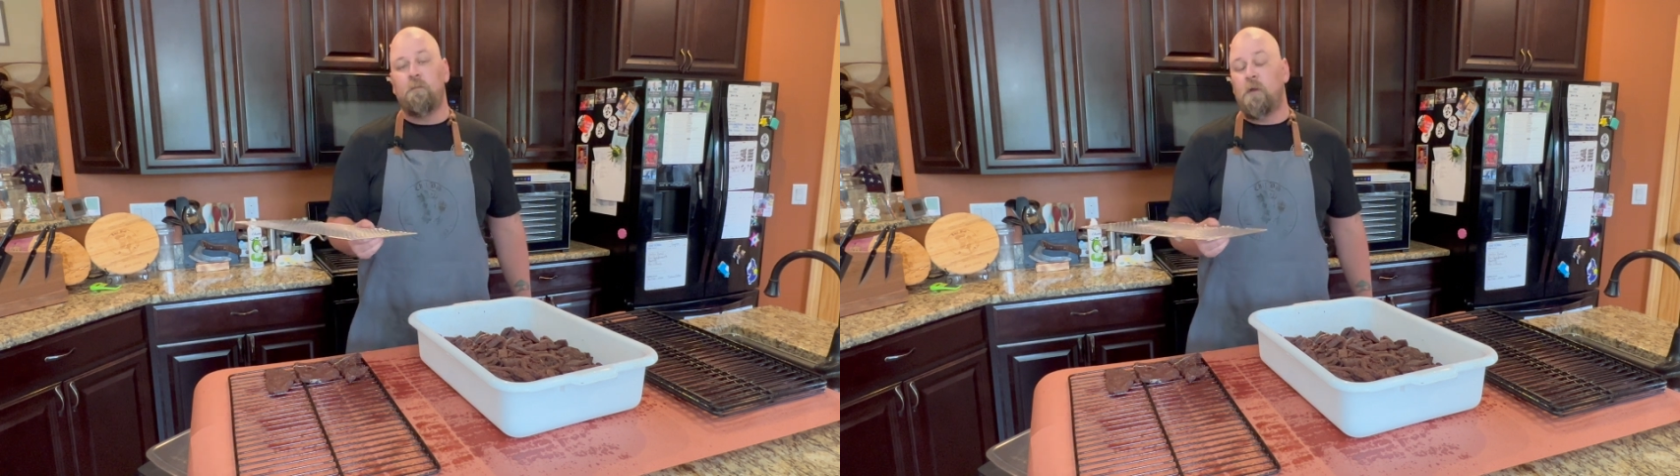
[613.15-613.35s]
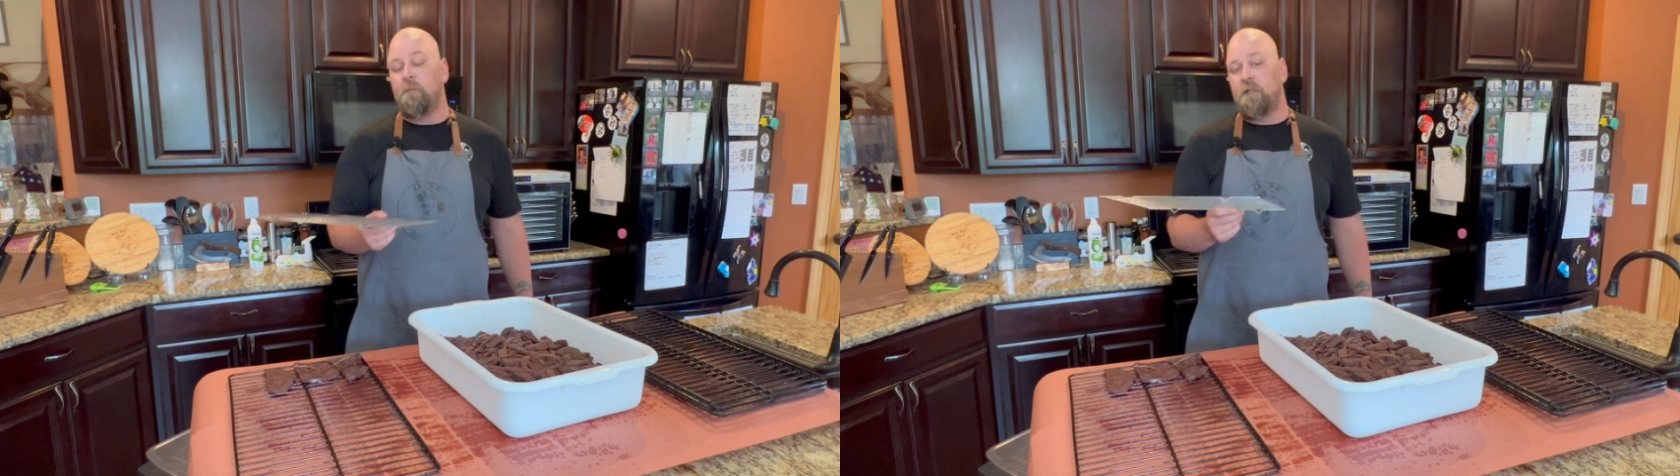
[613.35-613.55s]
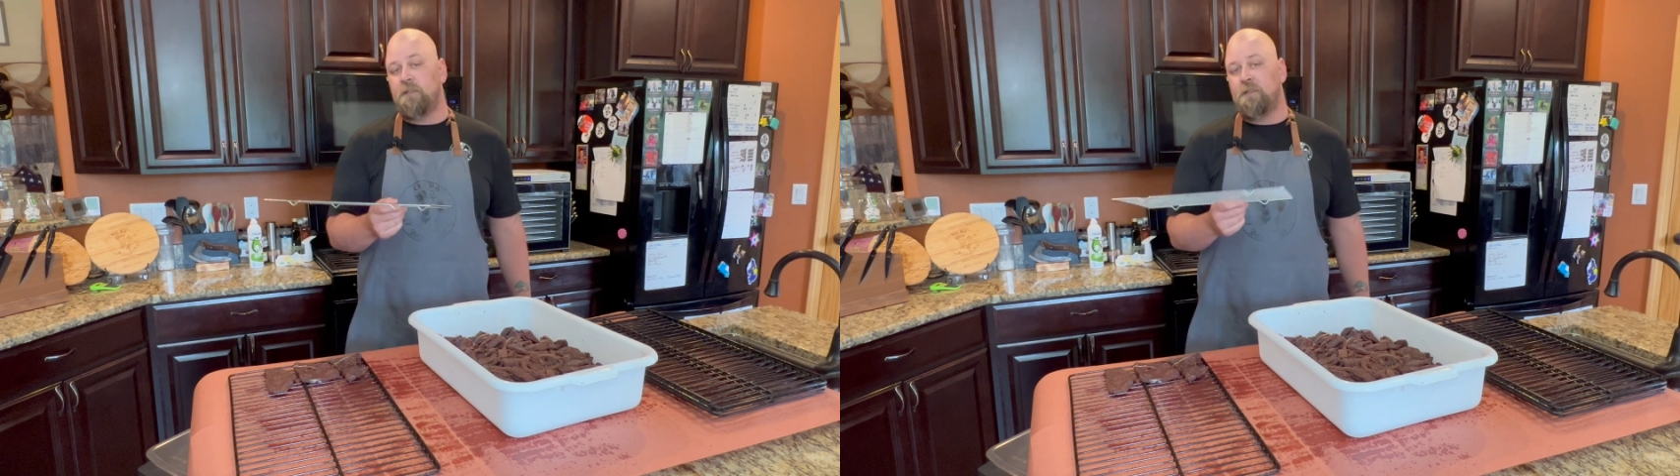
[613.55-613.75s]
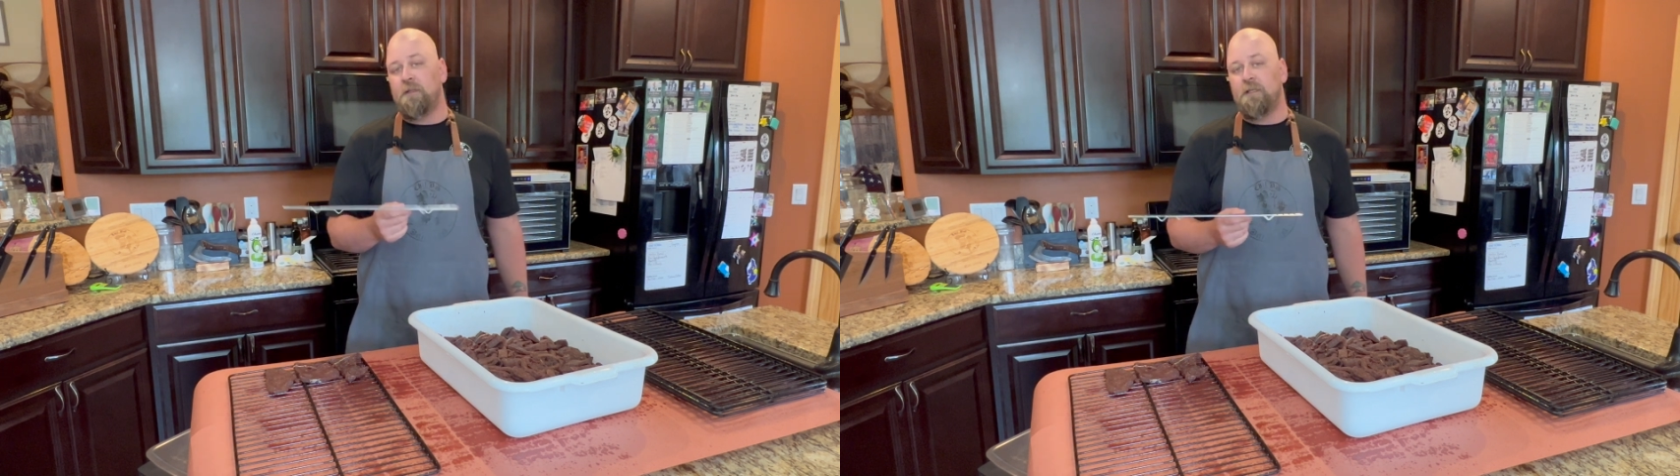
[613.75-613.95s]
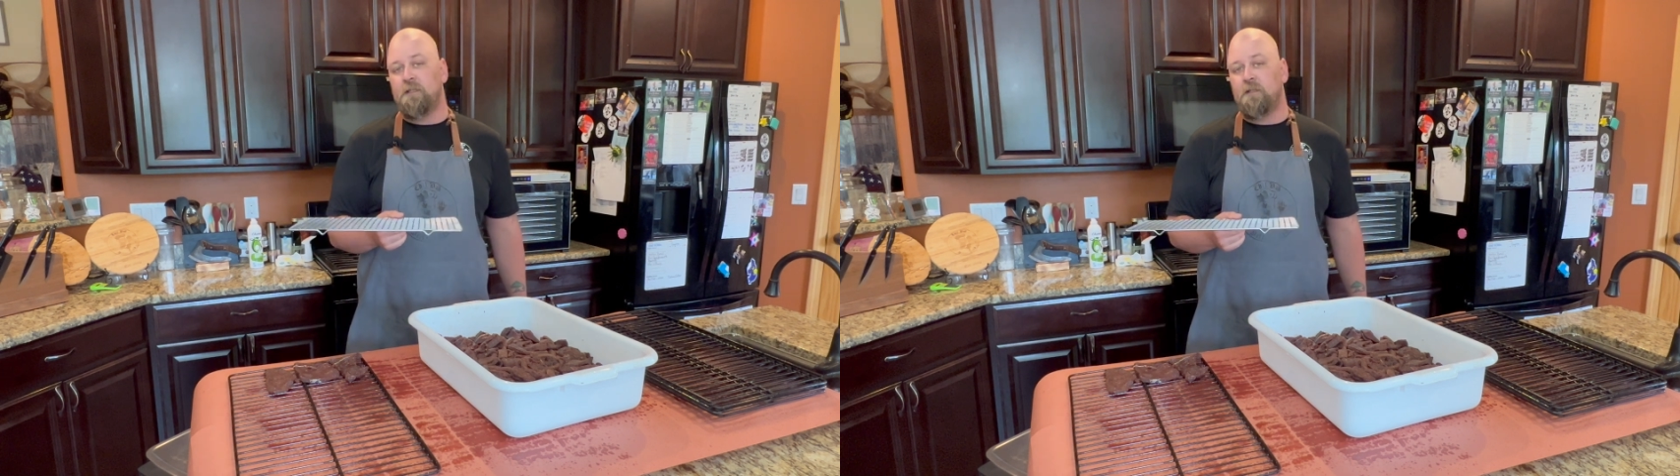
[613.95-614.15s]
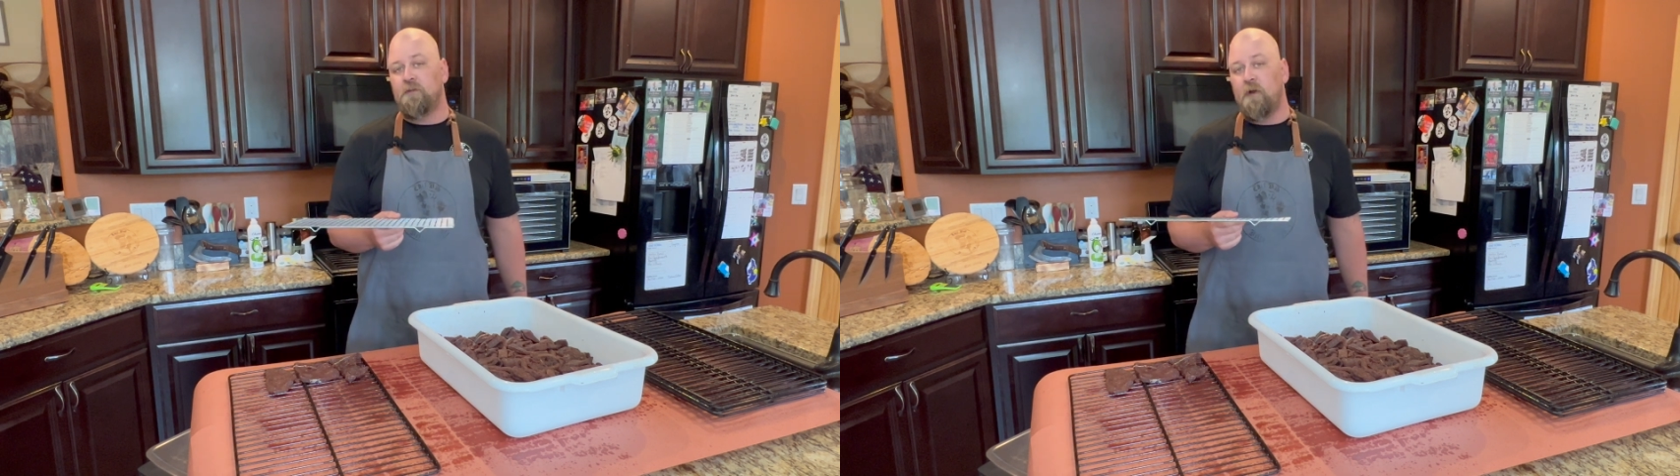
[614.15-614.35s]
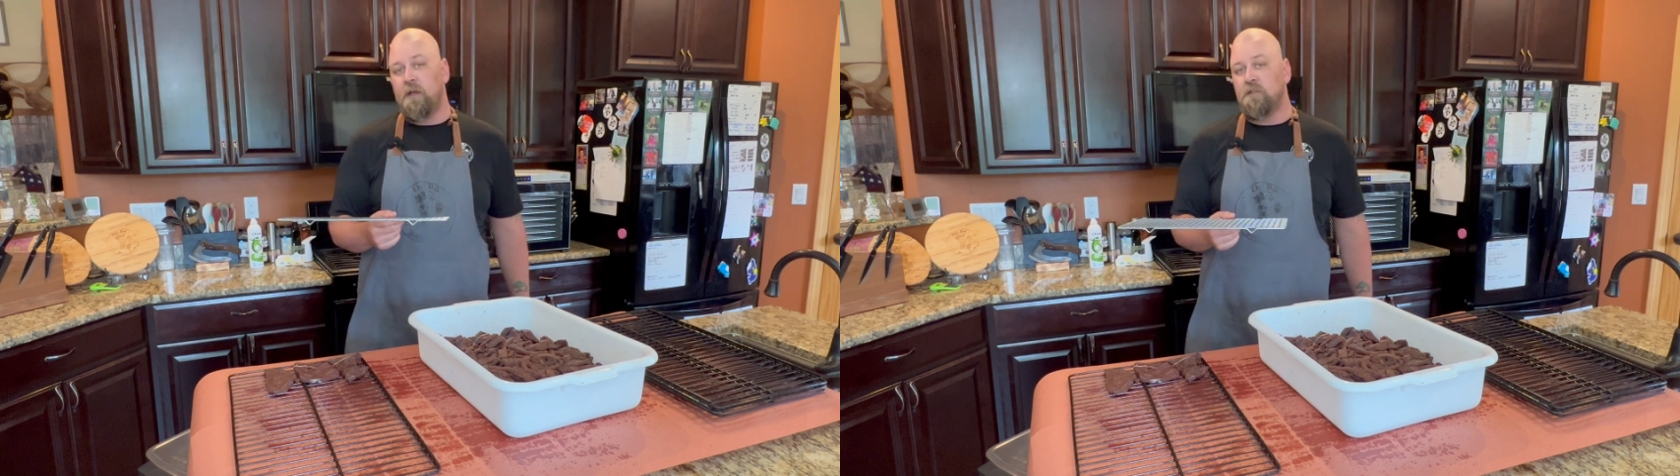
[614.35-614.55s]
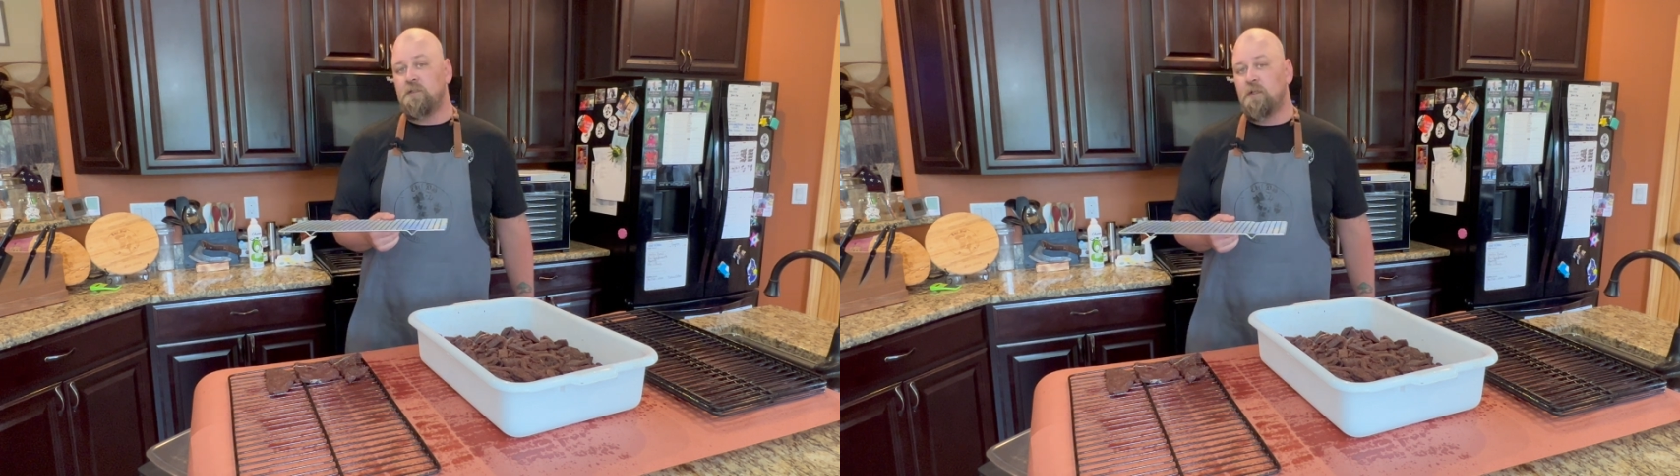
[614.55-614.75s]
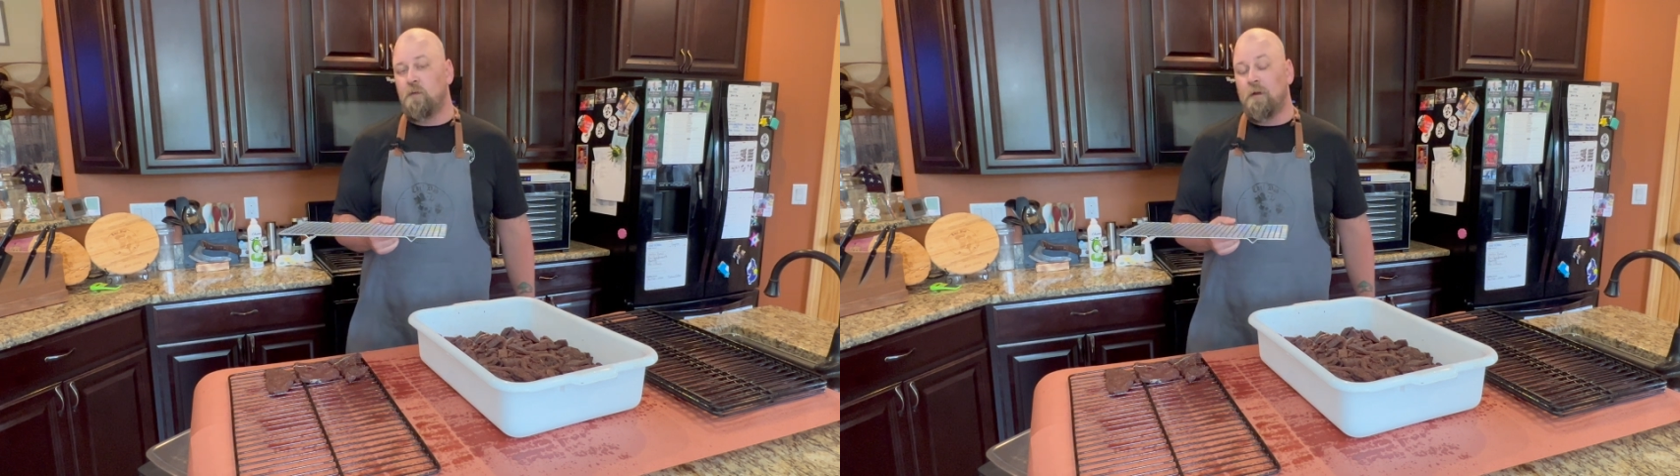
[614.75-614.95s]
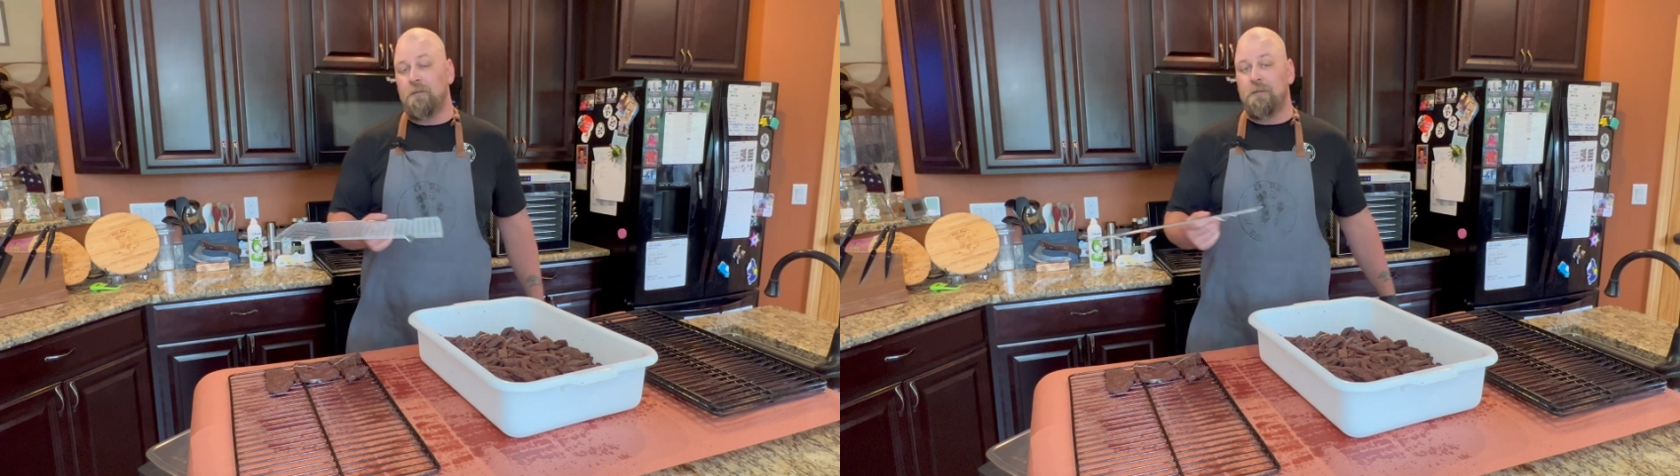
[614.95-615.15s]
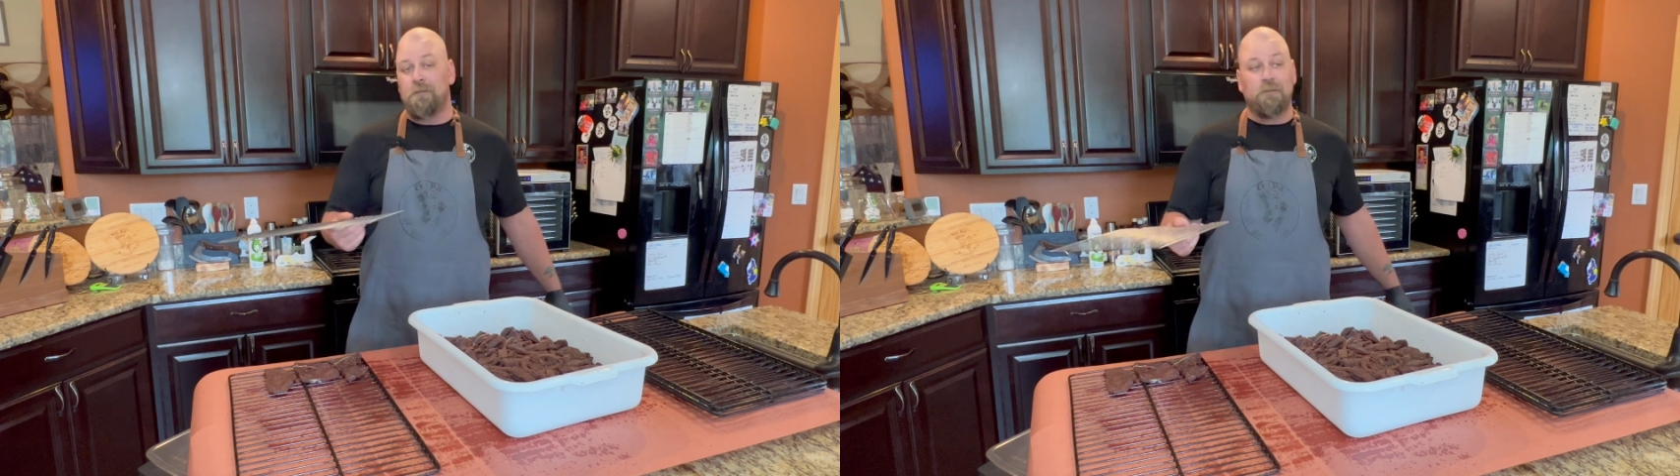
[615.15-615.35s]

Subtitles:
Put them in until they get to the dryness that you want.